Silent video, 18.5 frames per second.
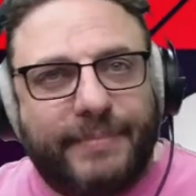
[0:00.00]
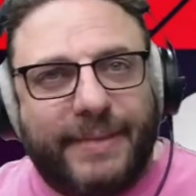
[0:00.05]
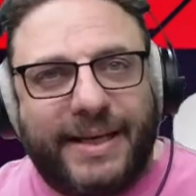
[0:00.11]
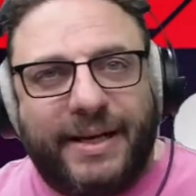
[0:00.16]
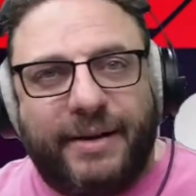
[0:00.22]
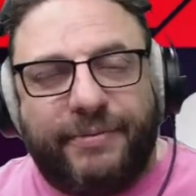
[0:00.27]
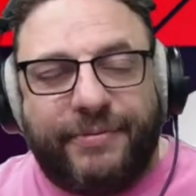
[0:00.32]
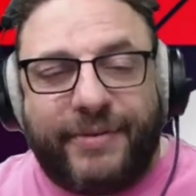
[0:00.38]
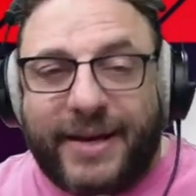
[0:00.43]

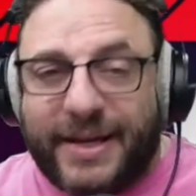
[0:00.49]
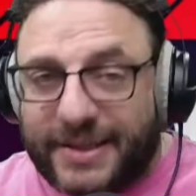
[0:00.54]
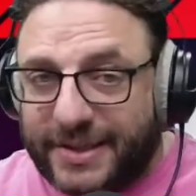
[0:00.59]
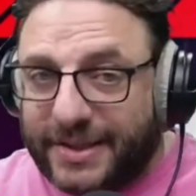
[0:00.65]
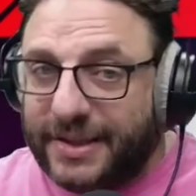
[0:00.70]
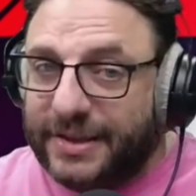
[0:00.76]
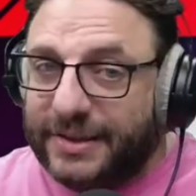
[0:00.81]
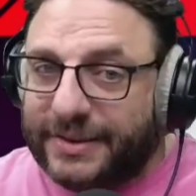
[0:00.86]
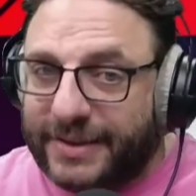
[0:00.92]
fast
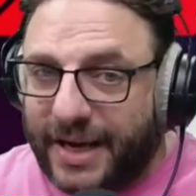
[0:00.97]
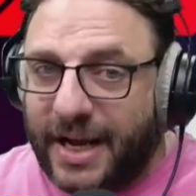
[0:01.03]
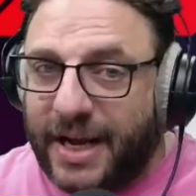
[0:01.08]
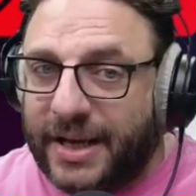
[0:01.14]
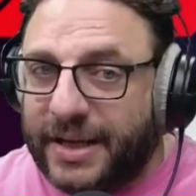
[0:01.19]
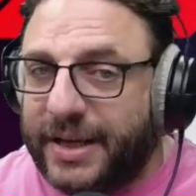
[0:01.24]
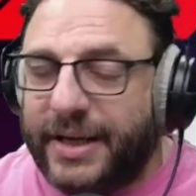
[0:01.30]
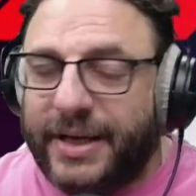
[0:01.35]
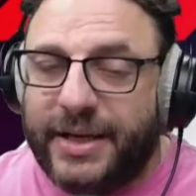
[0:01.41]

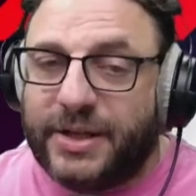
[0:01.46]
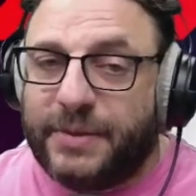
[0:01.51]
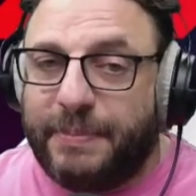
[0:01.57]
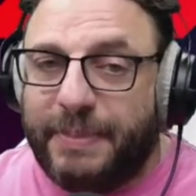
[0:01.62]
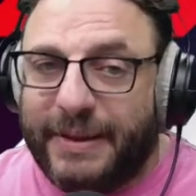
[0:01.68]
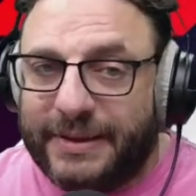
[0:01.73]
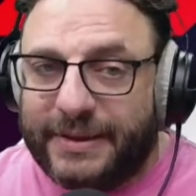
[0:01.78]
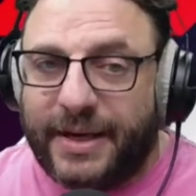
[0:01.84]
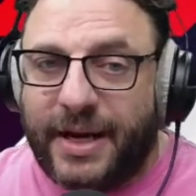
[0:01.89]
track, in a
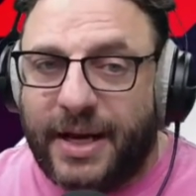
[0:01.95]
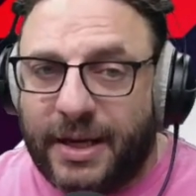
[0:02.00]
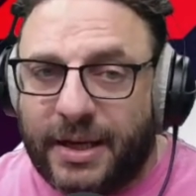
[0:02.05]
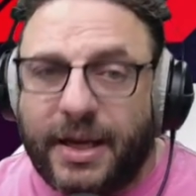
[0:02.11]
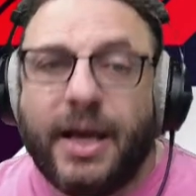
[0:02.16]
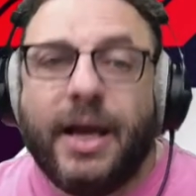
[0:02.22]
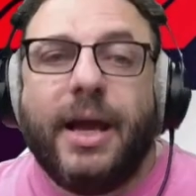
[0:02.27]
speed track,